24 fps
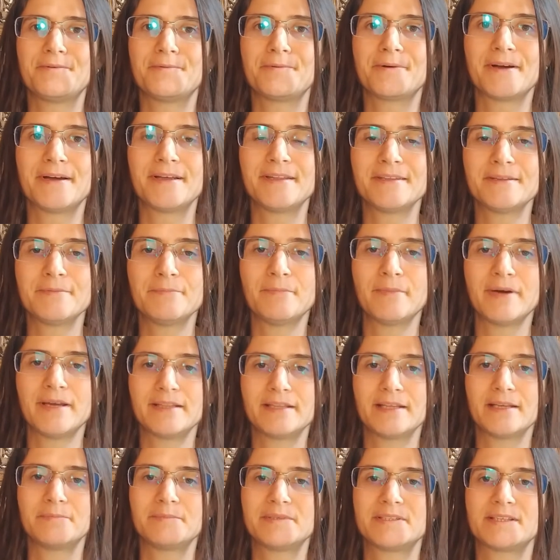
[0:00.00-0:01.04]
everyone, my
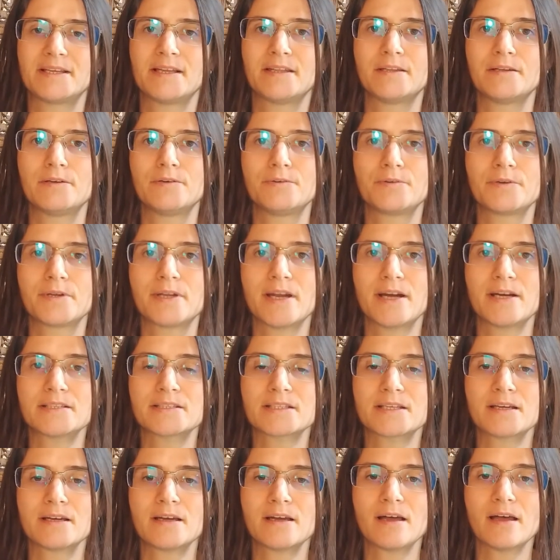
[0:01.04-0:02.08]
name is Anna
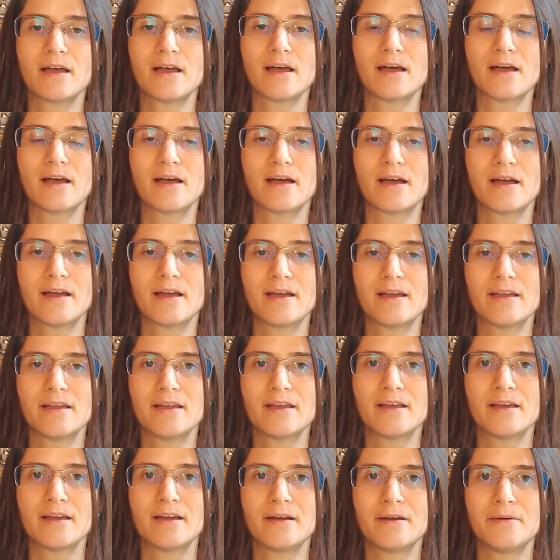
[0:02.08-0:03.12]
LUNGARSKA. I
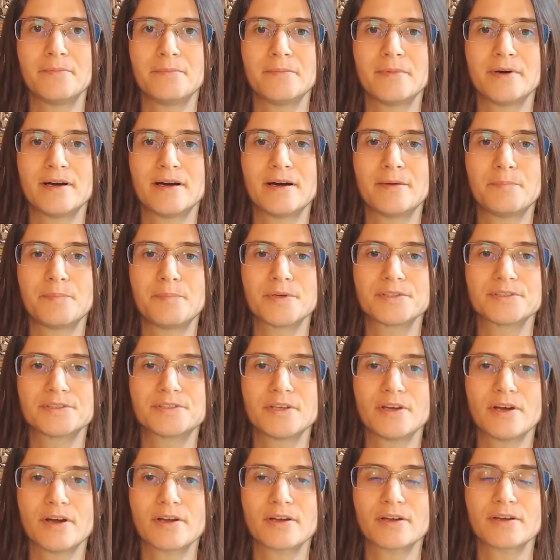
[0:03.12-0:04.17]
am a
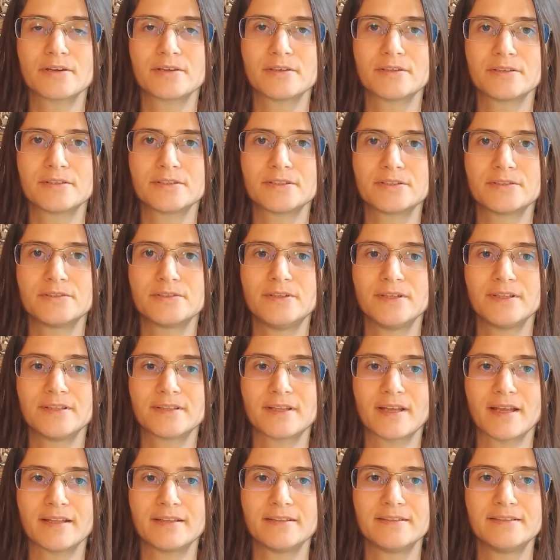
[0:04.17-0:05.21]
postdoc
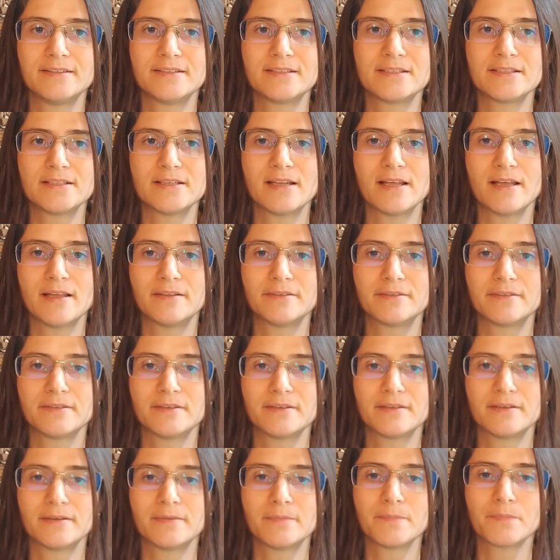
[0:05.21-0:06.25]
student at the CLAND
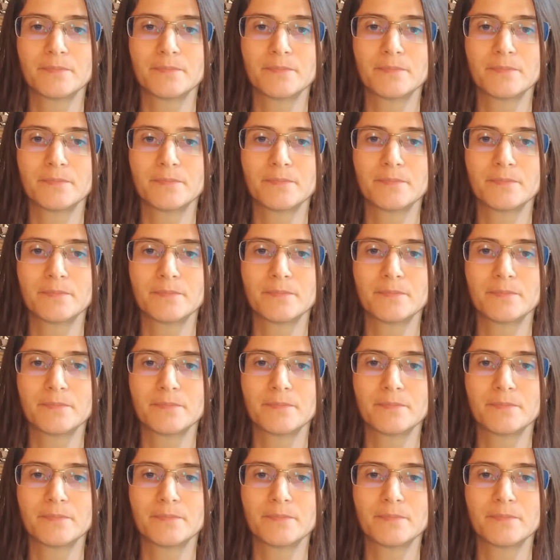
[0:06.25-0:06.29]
